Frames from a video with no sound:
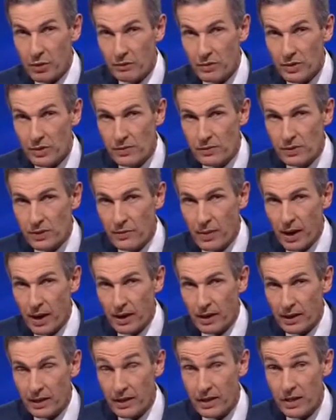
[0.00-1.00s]
province of
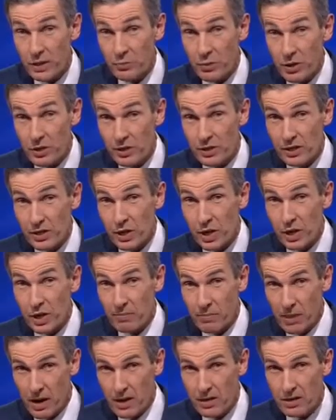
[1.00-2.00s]
Quebec is presently trying
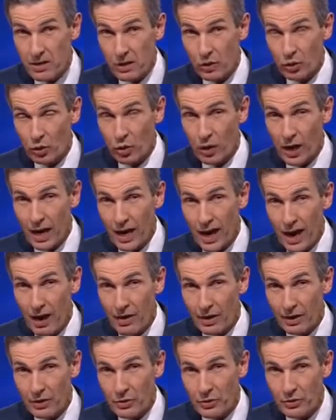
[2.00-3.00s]
to pass a law
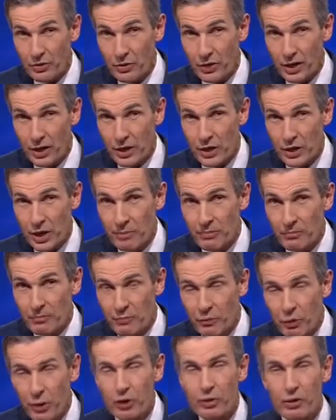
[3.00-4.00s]
allowing euthanasia.
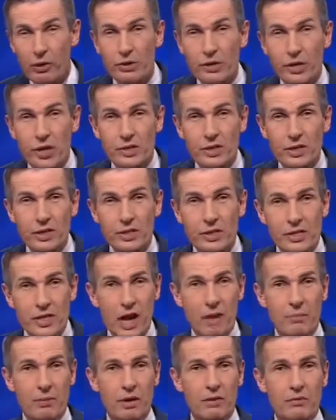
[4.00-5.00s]
Four-year-old Jessica
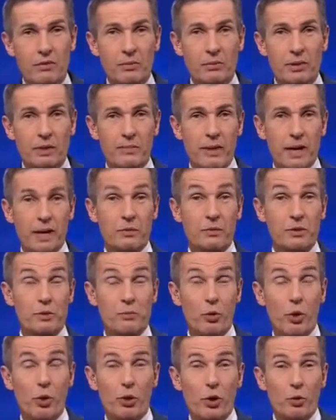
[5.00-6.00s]
Saba from Quebec was
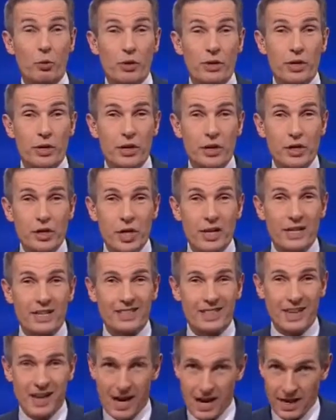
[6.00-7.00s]
born with a
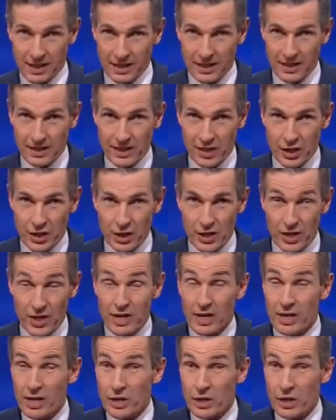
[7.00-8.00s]
congenital heart condition.
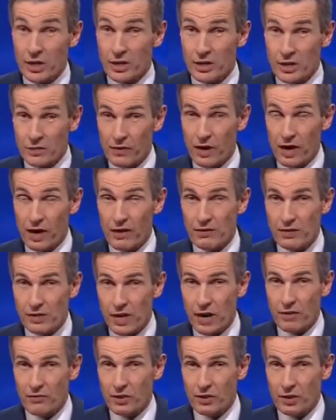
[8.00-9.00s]
She survived
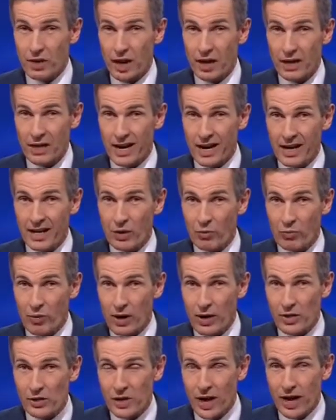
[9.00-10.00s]
several cardiac
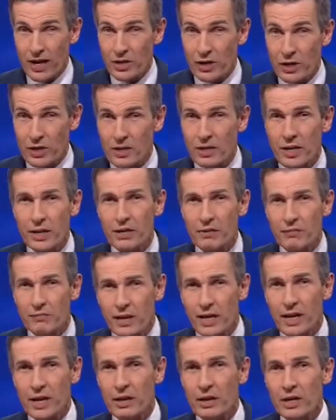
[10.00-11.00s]
arrests and she sent a
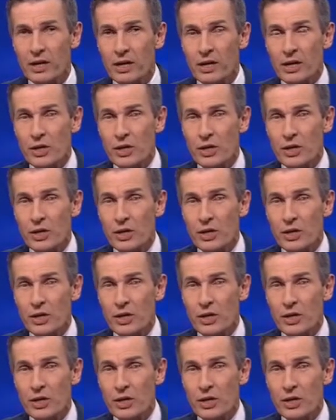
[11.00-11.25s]
video